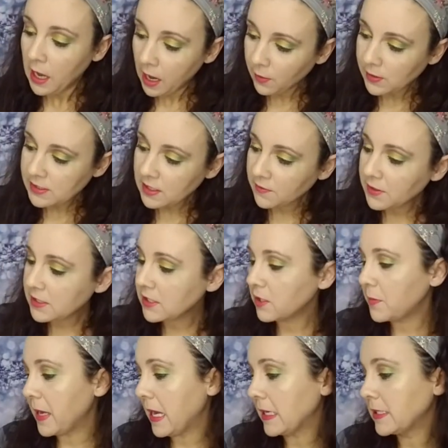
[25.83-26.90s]
I always love these
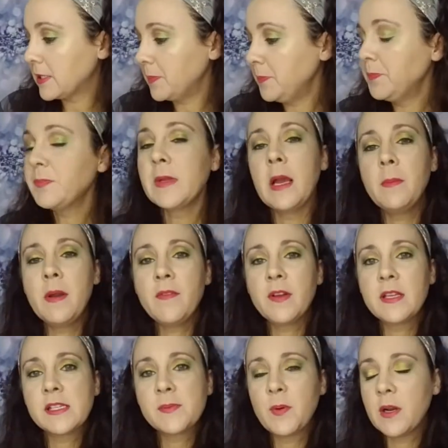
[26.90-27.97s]
little bags. I'm never
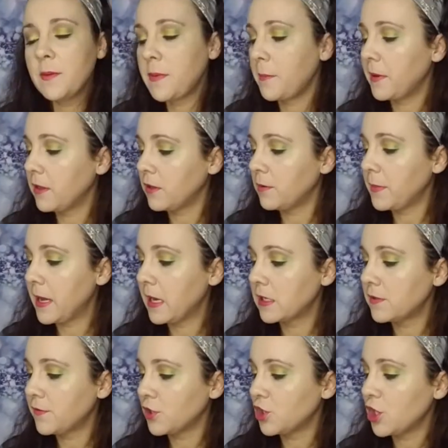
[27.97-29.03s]
disappointed by my little
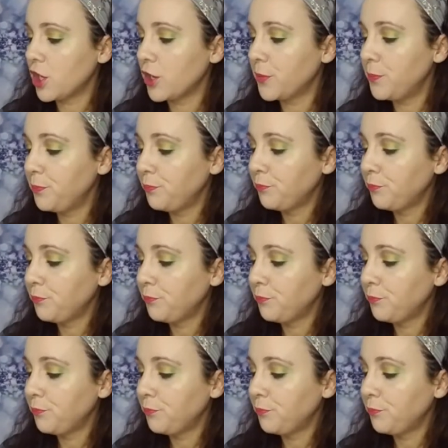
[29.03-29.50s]
bags, for sure.